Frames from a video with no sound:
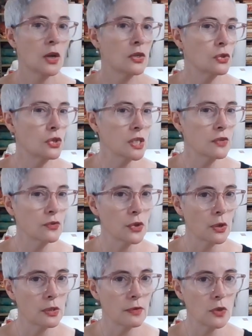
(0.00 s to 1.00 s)
So just for
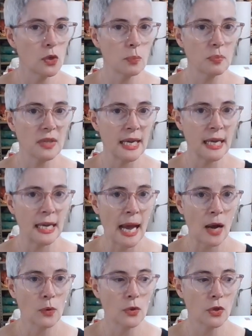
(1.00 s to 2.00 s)
those of you who plan
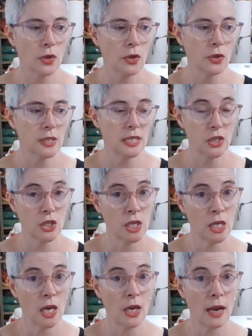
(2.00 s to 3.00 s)
out your
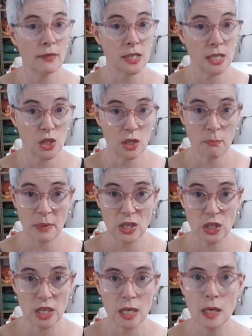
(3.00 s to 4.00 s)
stitching and have a stitching
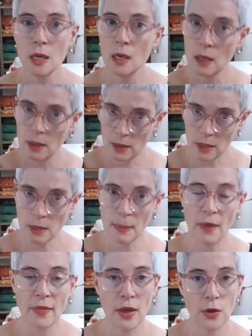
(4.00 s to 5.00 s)
budget, think
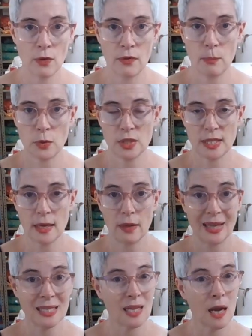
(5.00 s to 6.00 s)
about that November sale.
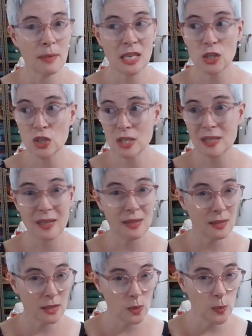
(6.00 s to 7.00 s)
That's coming in just like
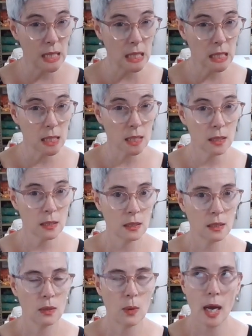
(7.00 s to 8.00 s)
6 weeks.
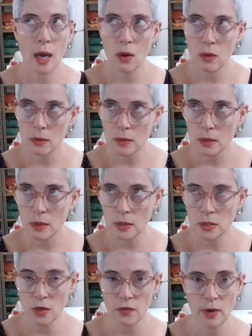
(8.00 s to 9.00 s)
Wow.
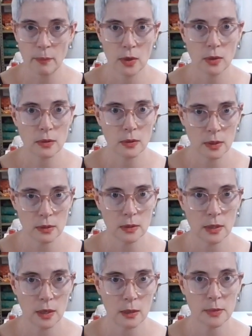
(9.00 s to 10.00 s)
Is November
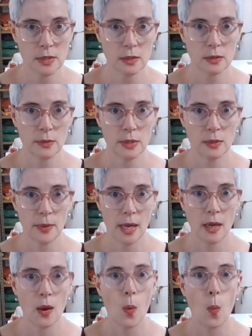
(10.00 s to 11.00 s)
literally almost 6 weeks
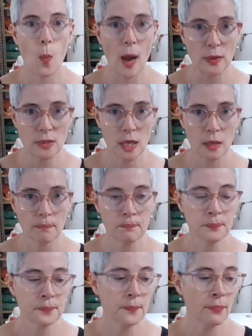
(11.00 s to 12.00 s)
away?
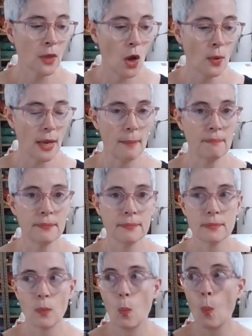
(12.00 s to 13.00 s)
Wowza. Okay,
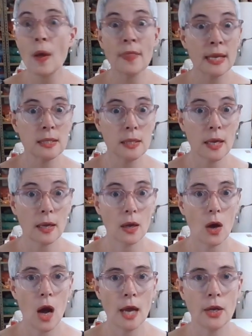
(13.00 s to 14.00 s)
one last thing.
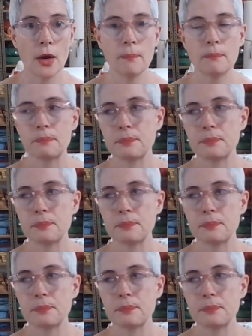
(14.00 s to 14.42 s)
I know.